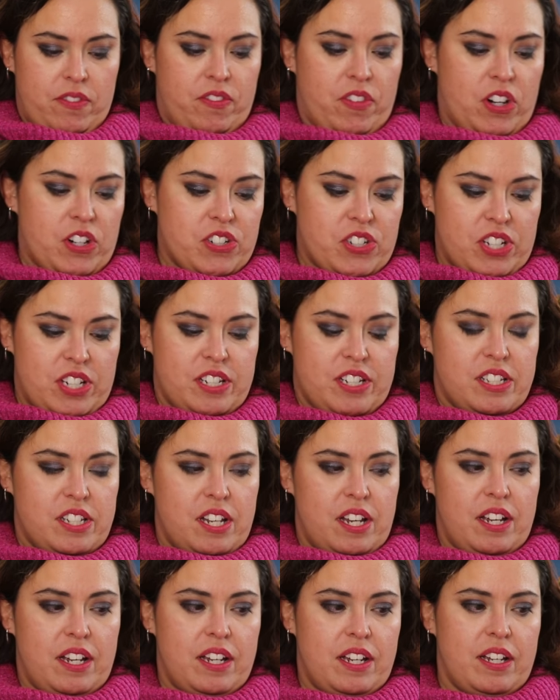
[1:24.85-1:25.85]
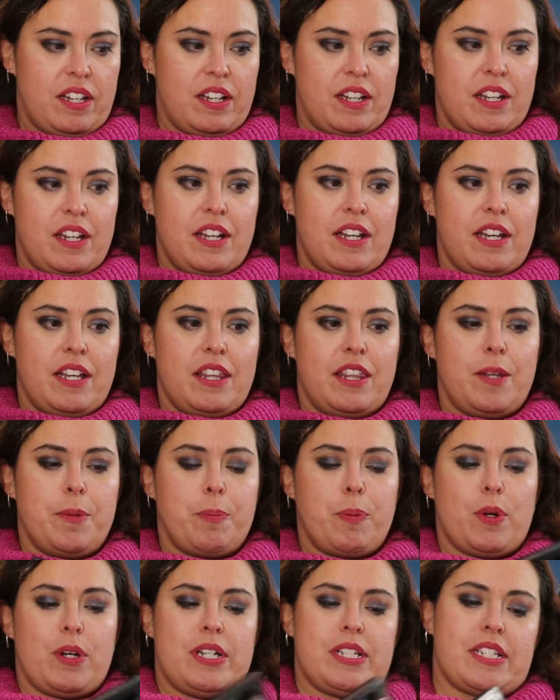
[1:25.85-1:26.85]
versus the
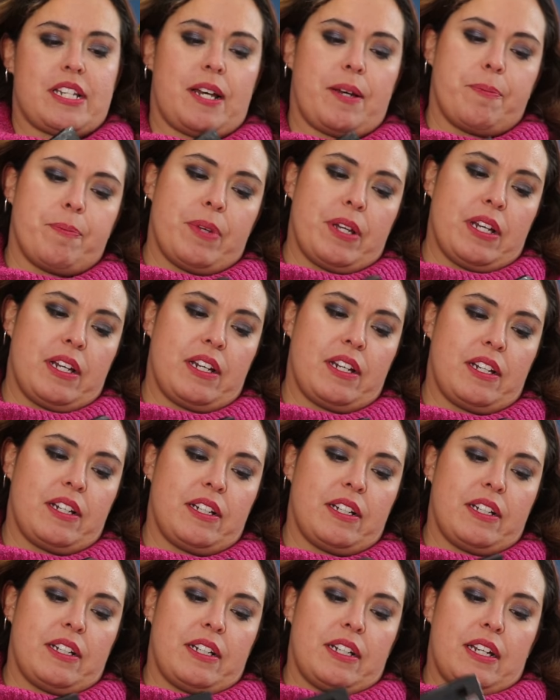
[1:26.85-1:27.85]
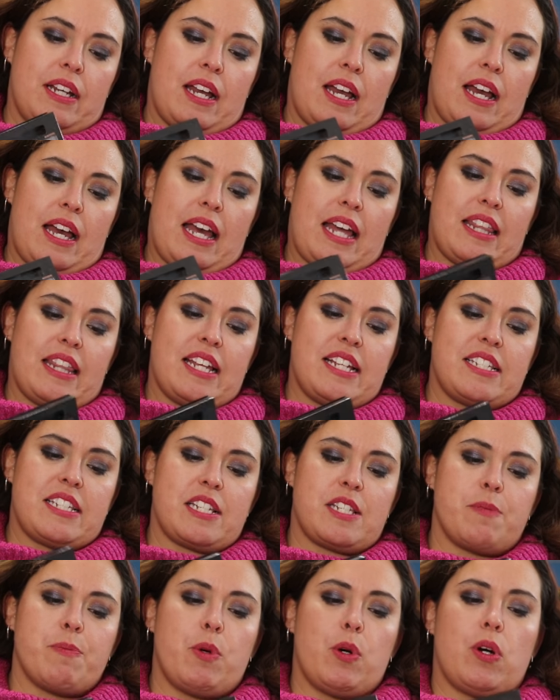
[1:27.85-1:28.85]
prism and this
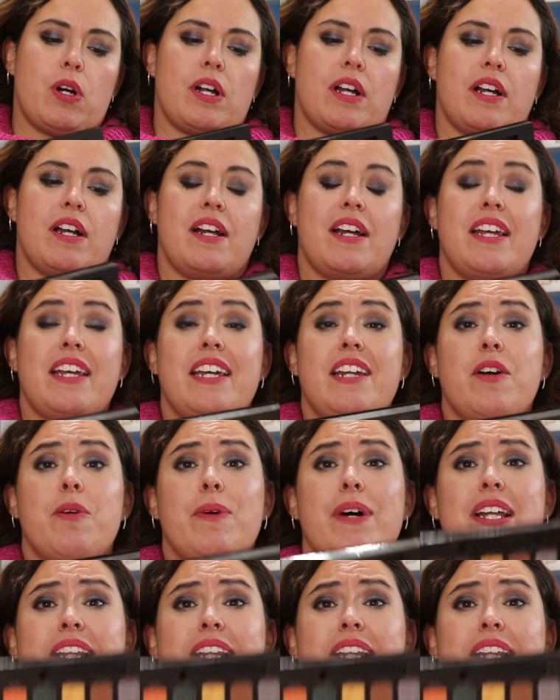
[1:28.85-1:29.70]
is more, you know